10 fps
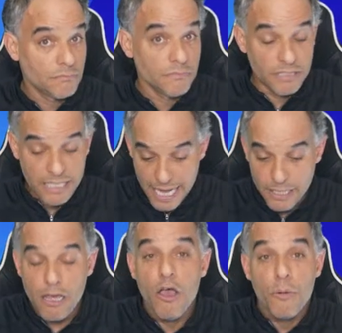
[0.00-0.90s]

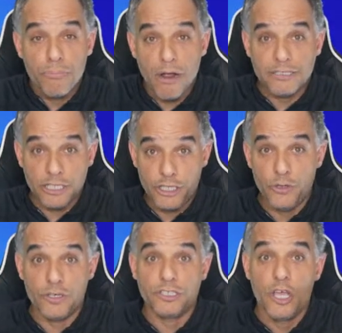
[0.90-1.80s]
Can
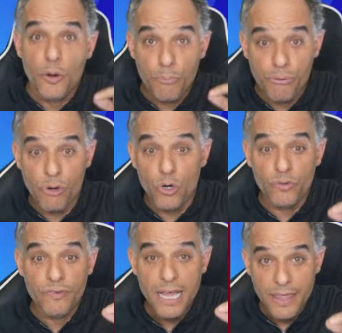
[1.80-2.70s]
prosecutors
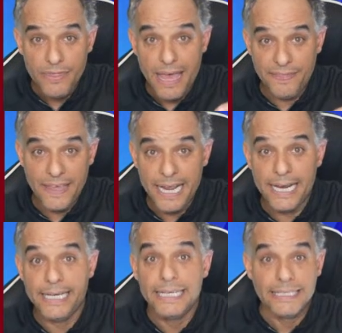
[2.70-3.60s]
prove that
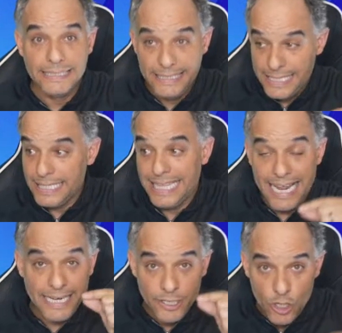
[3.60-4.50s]
they
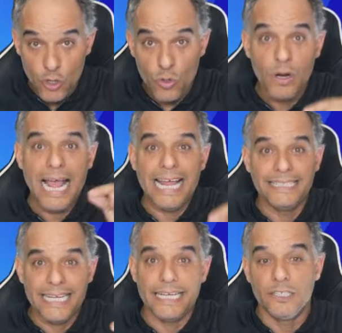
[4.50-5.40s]
knew and
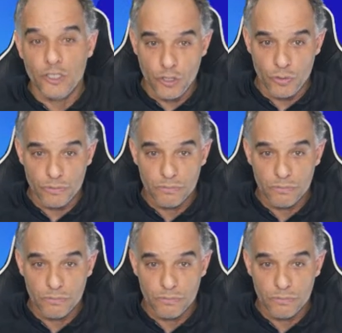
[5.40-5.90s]
didn't do?